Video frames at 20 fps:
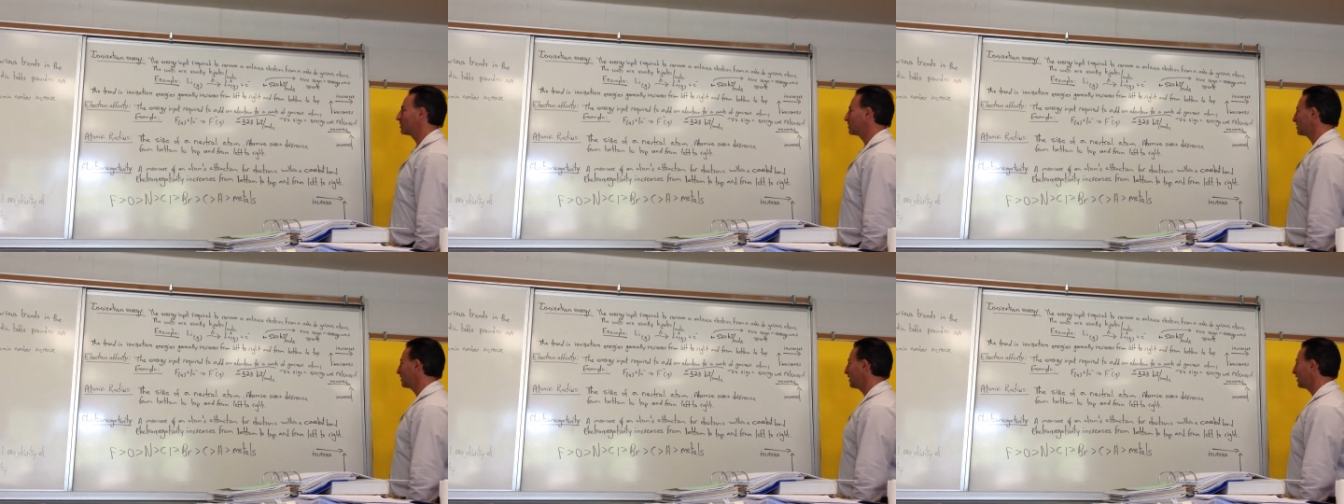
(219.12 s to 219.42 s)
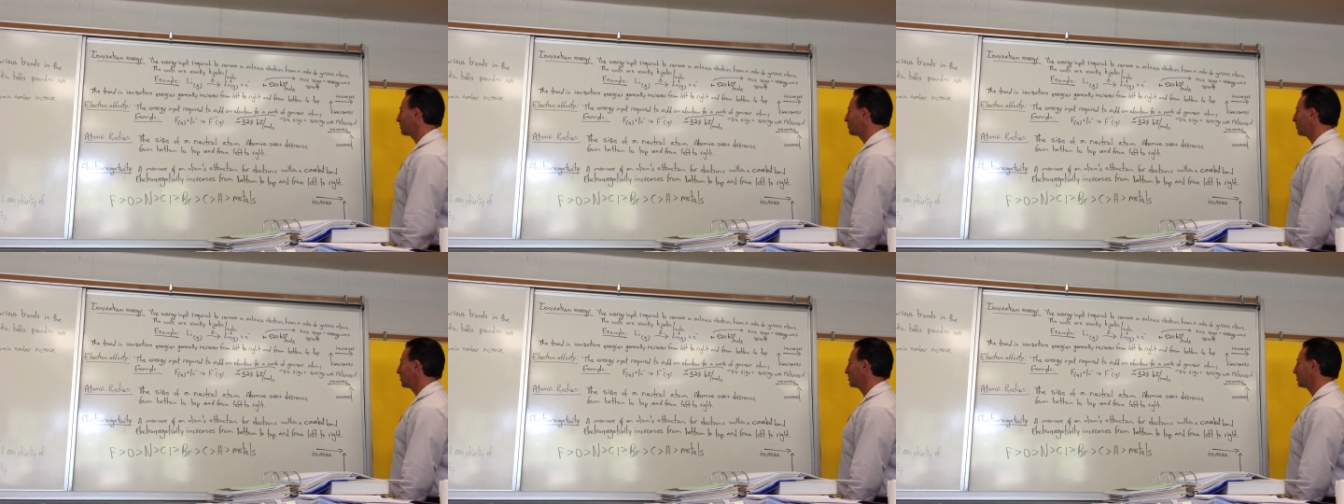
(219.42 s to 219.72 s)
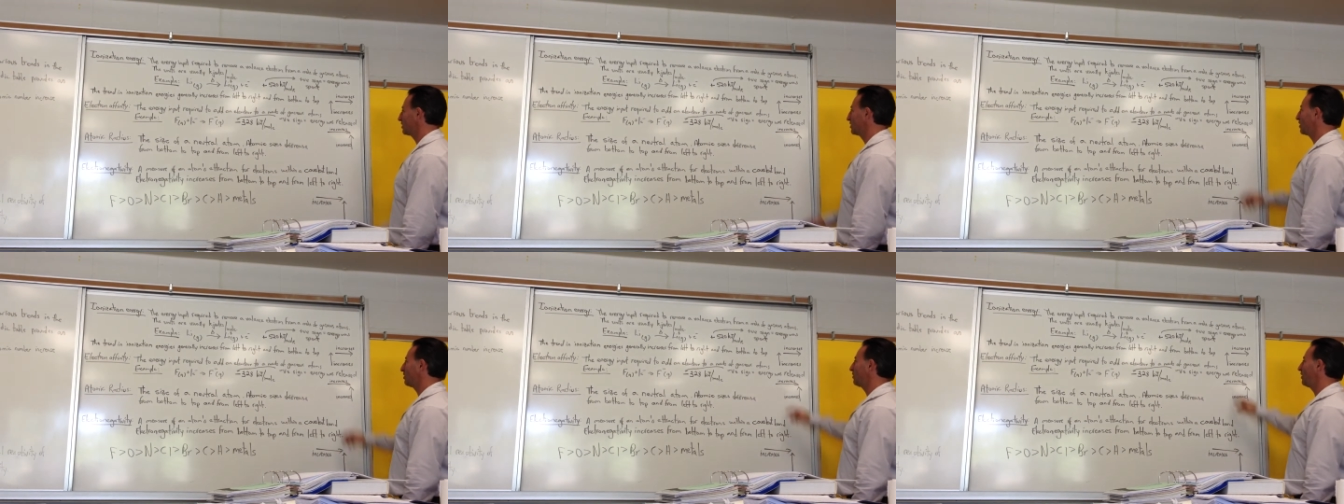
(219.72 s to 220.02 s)
its electrons.
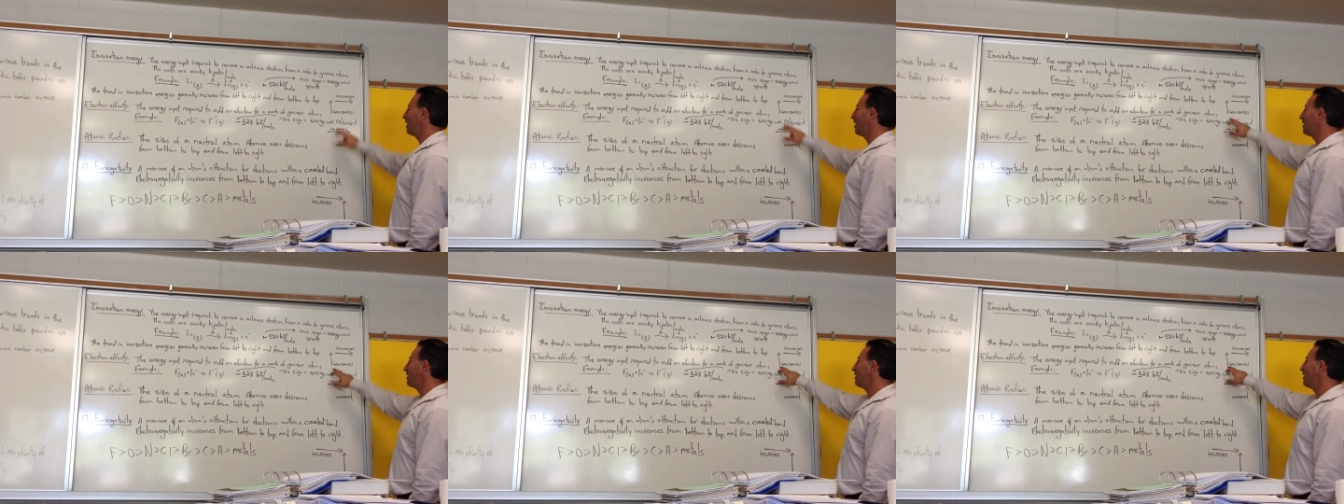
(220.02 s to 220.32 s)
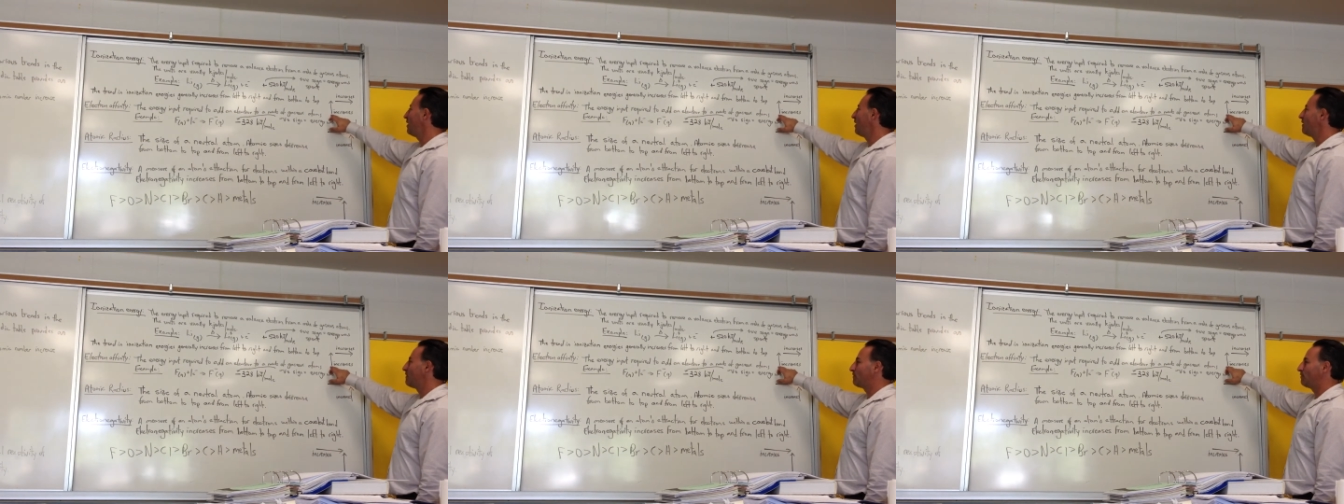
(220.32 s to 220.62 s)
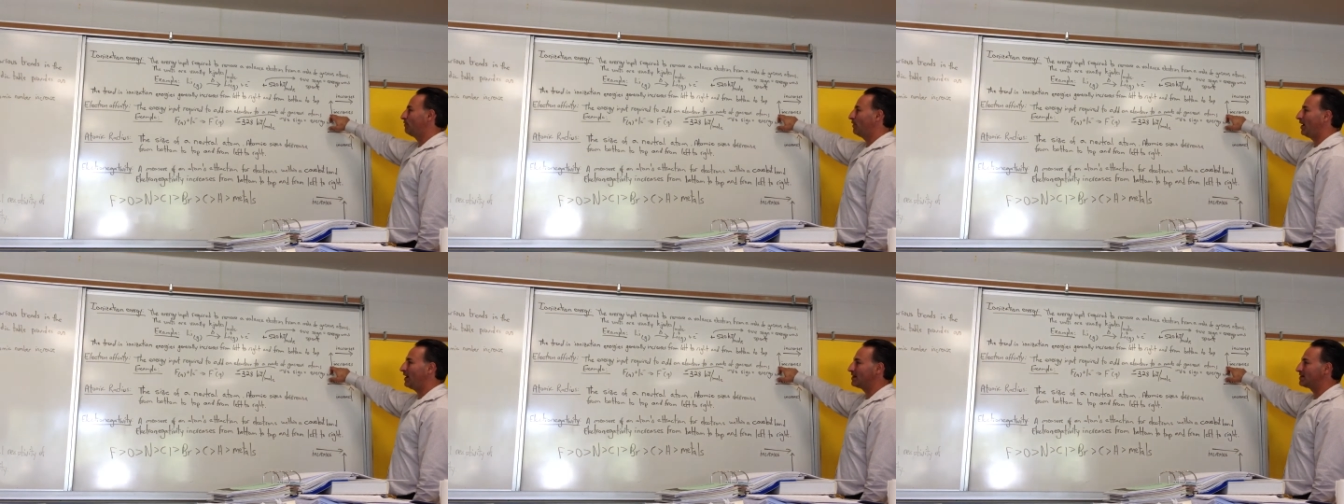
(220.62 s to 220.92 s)
On the other hand,
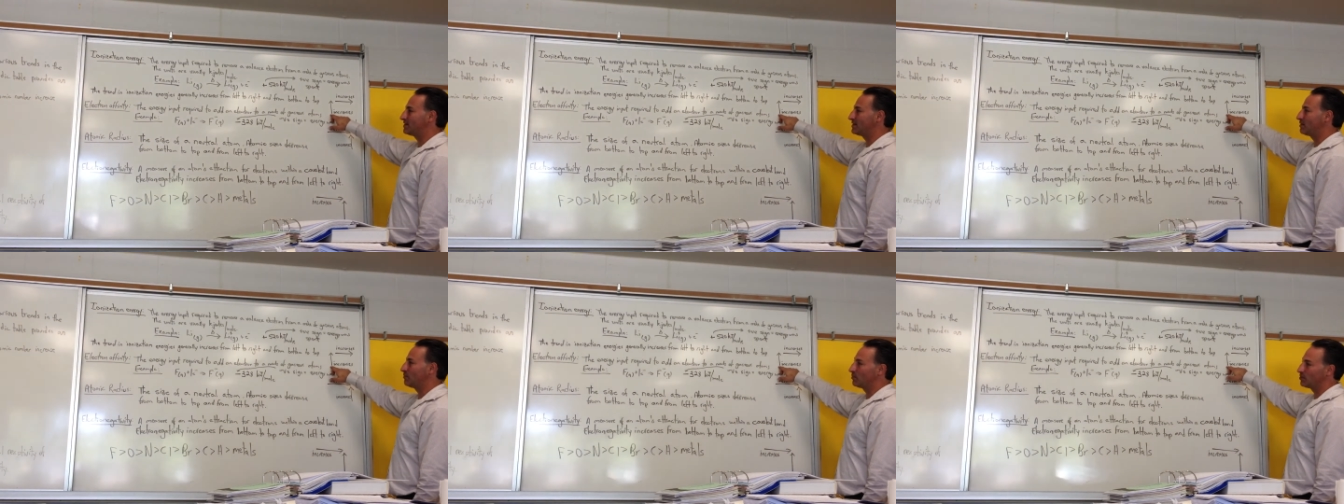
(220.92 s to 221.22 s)
francium,